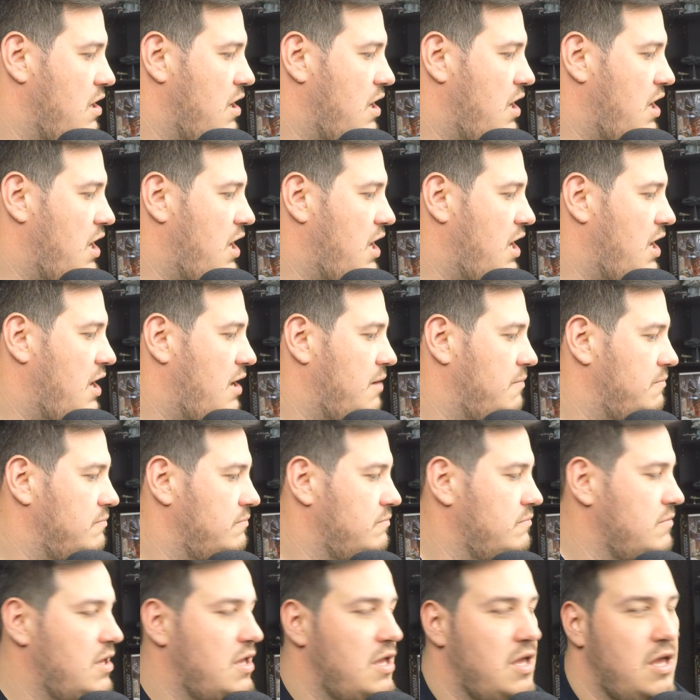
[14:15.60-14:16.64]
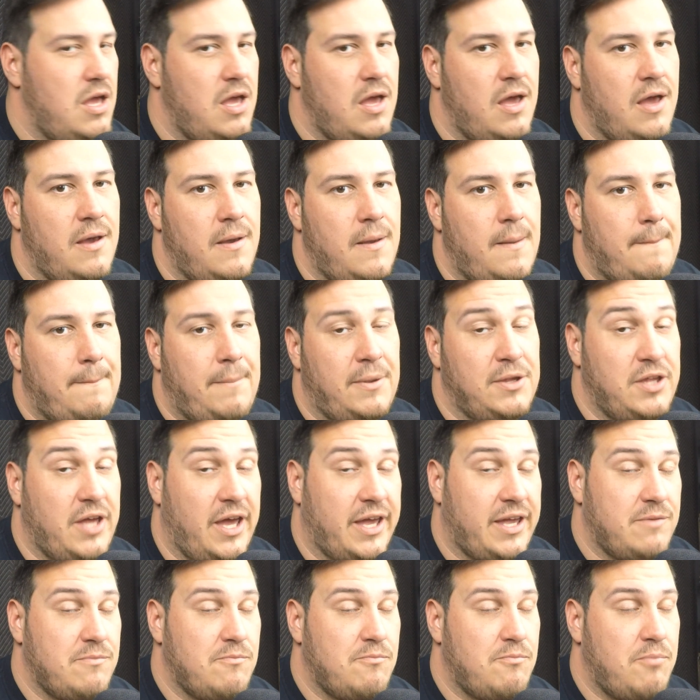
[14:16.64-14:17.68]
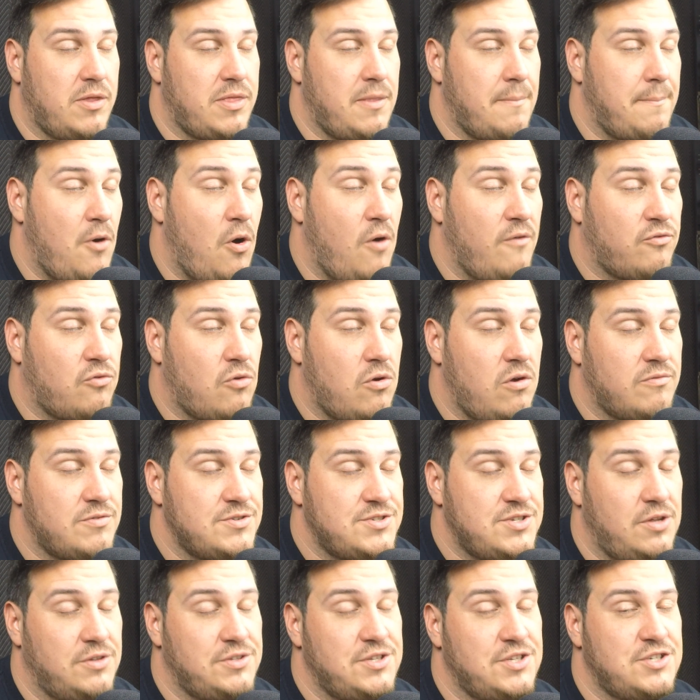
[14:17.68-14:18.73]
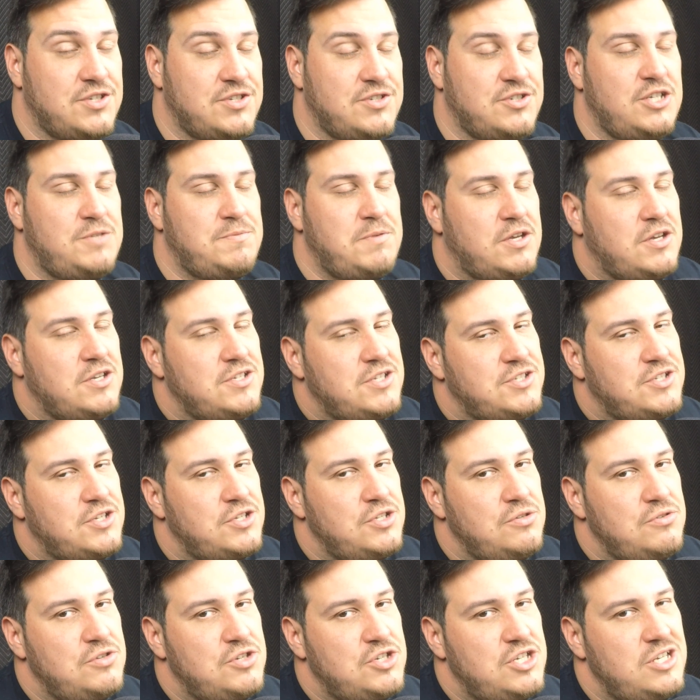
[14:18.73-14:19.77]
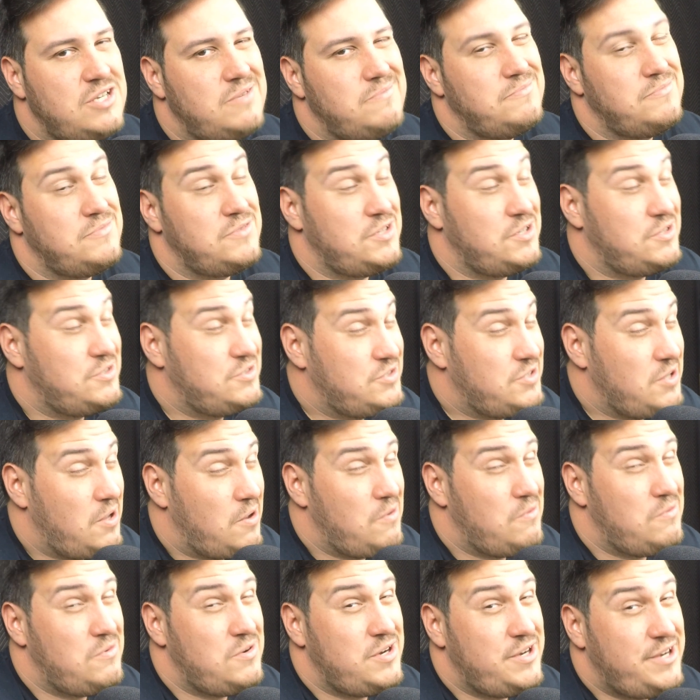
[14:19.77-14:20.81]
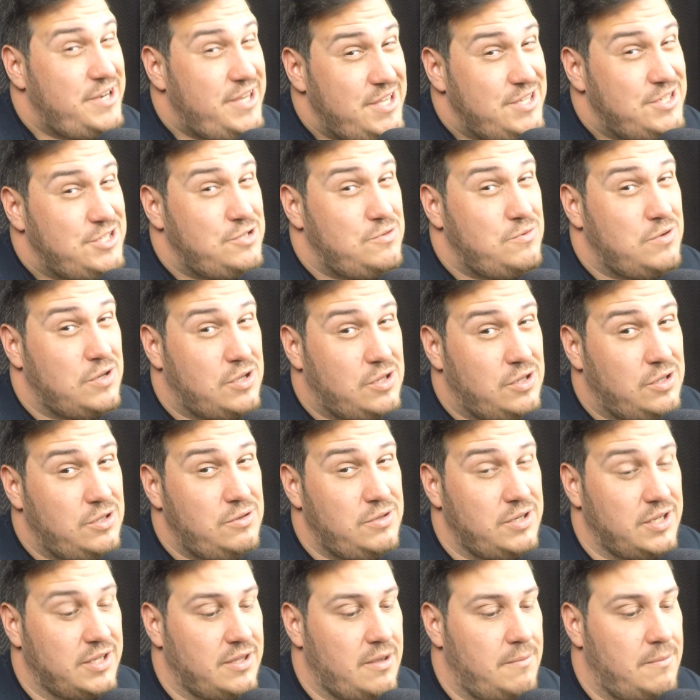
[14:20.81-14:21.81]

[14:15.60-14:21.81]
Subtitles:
But the overall result is just because it's a new ship, you don't need to include it.